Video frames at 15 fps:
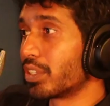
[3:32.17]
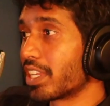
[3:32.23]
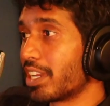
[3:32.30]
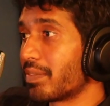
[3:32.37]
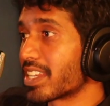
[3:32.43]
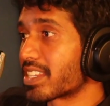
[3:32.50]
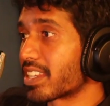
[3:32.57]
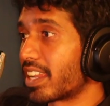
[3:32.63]
I would
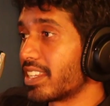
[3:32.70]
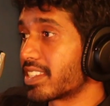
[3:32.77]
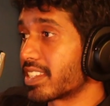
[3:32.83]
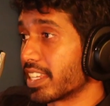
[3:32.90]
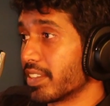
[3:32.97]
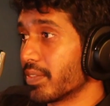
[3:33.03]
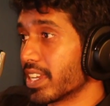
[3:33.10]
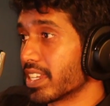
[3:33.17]
tell my son
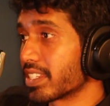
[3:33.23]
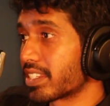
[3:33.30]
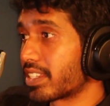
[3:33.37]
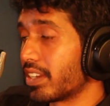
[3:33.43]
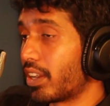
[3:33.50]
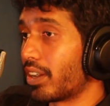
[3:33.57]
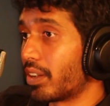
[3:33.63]
is invest,